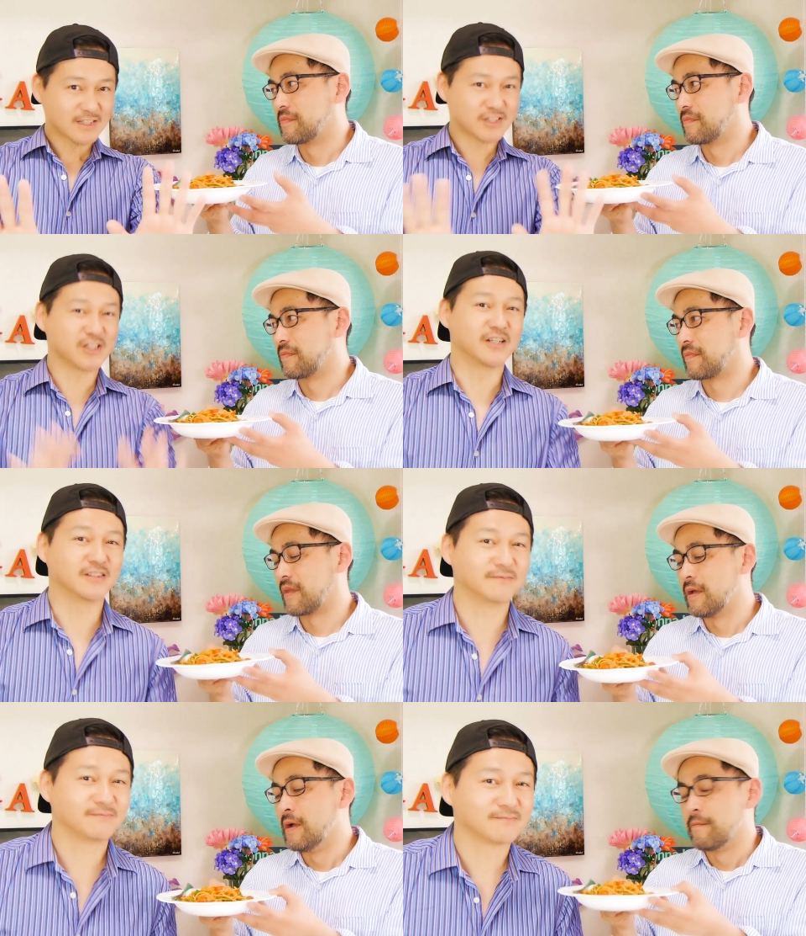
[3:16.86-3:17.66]
Speaker 1: chill.
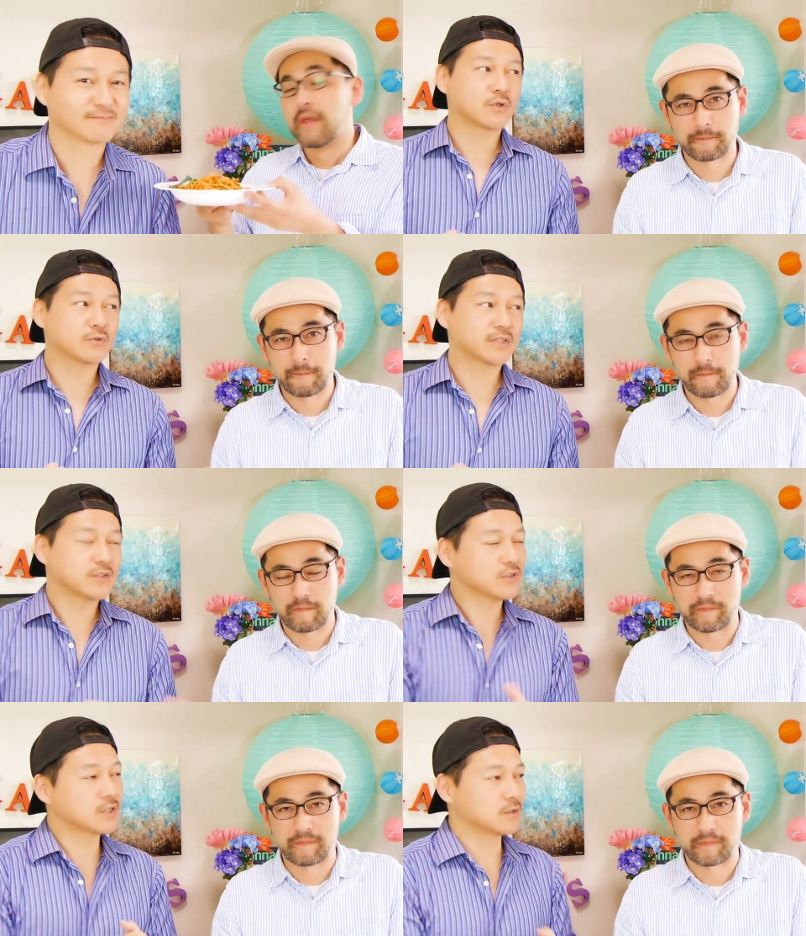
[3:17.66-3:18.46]
So,
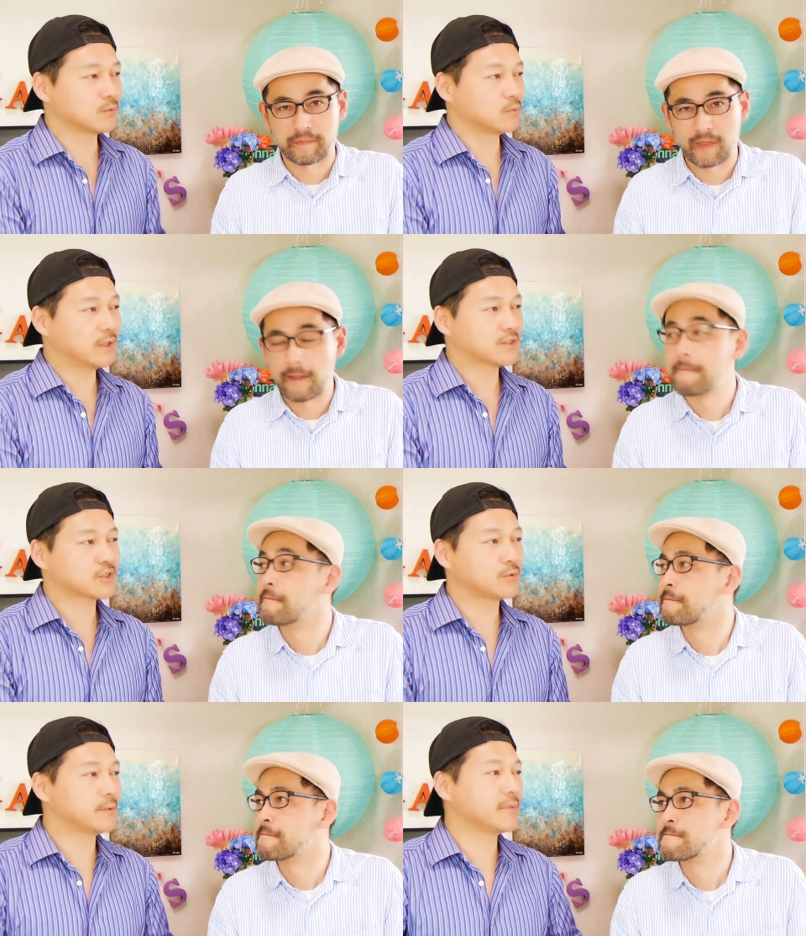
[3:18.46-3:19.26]
Satoshi, what
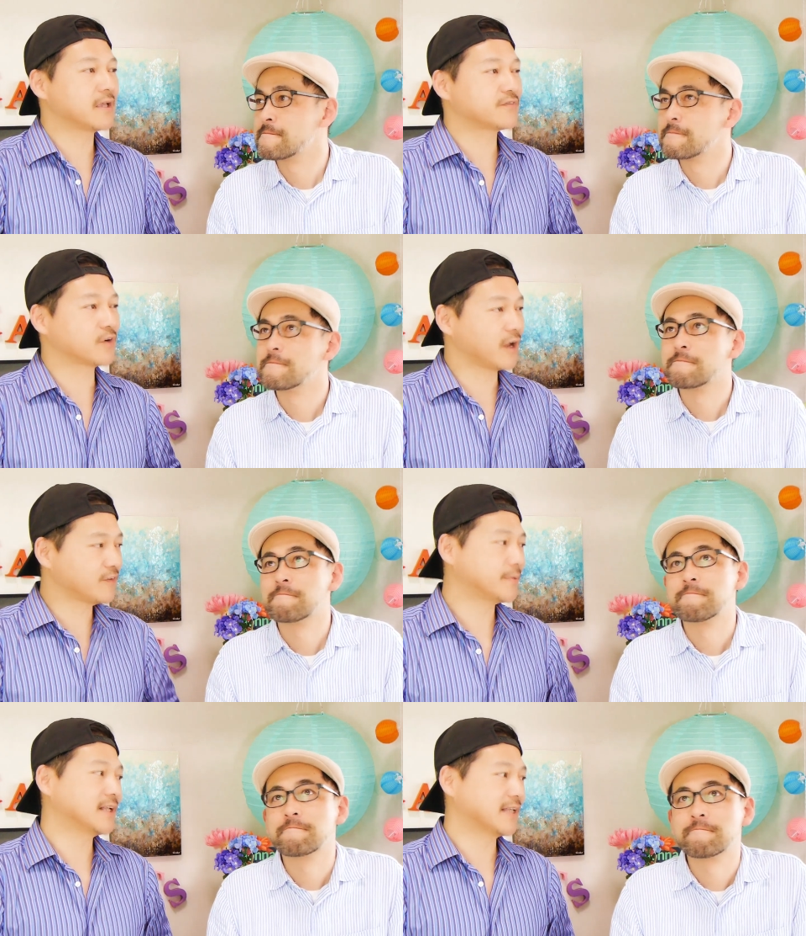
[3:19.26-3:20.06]
should we make for
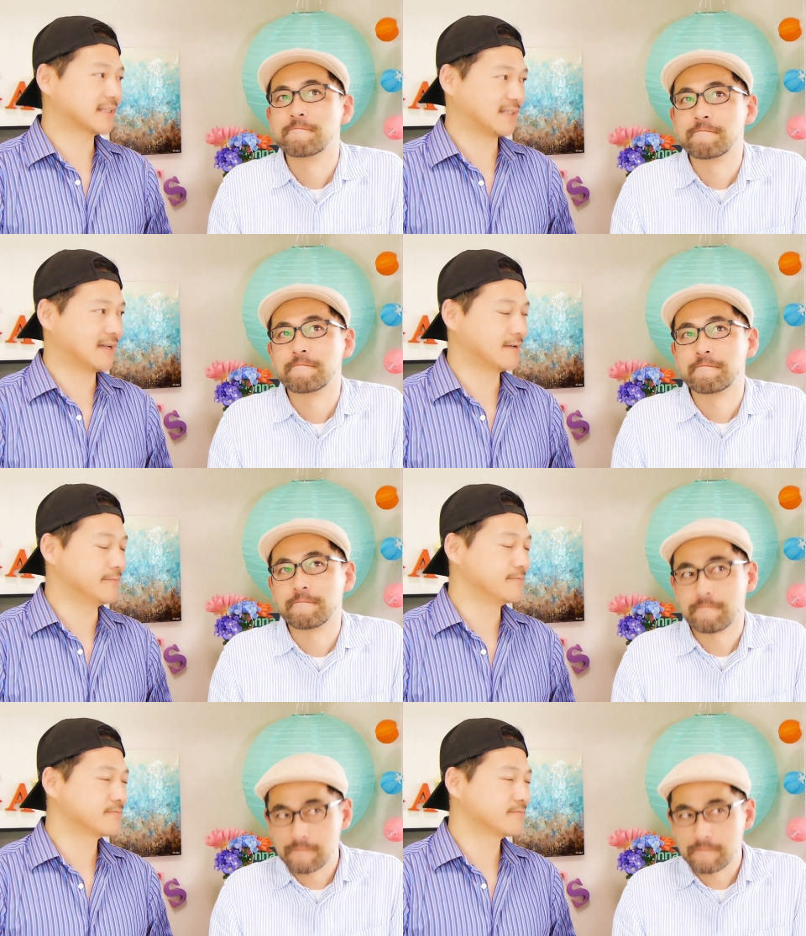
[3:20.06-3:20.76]
everybody next time?